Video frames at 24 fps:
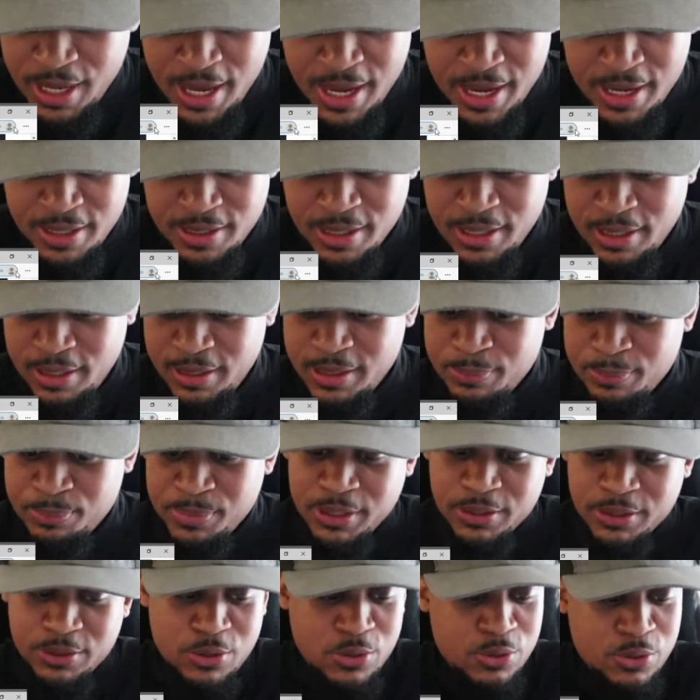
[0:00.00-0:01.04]
and
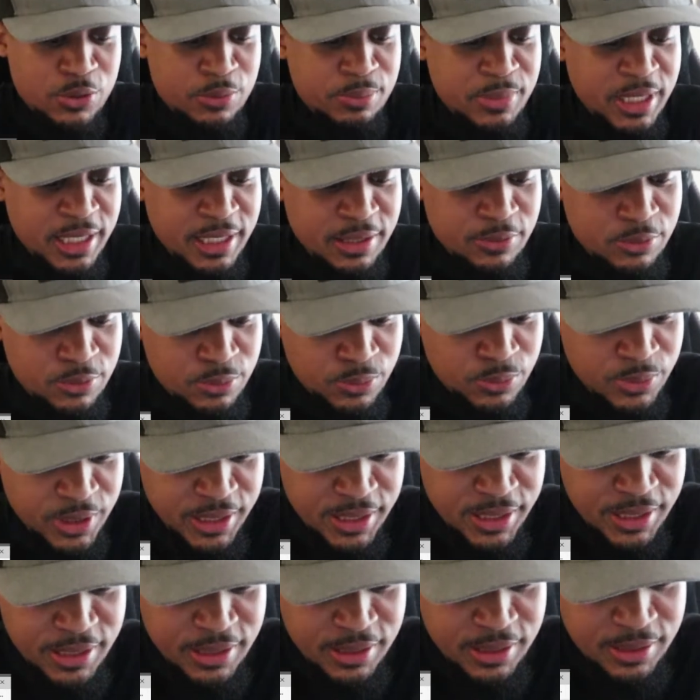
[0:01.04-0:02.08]
Olympic gold medal
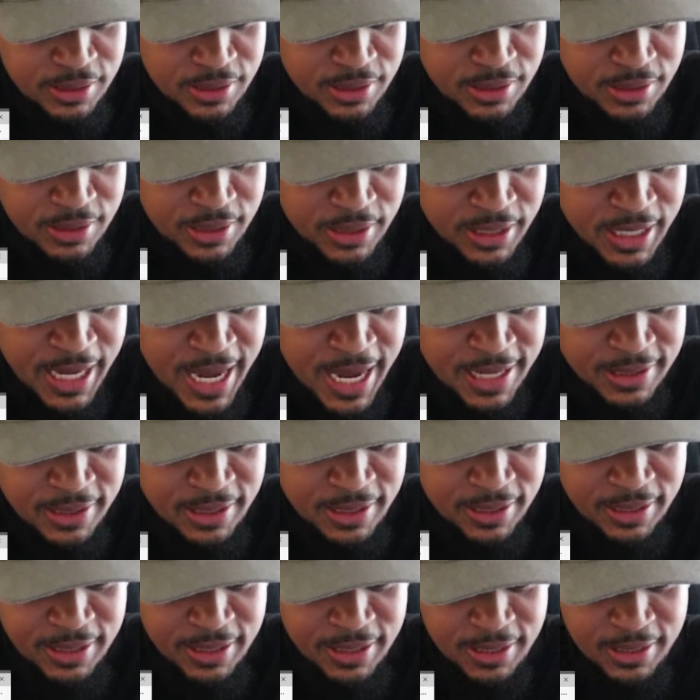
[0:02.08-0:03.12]
winning
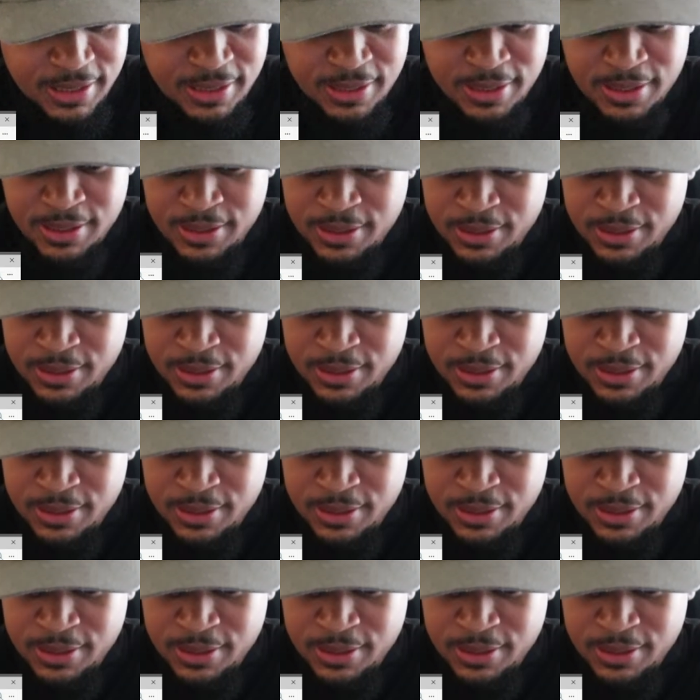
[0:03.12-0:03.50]
decathlete,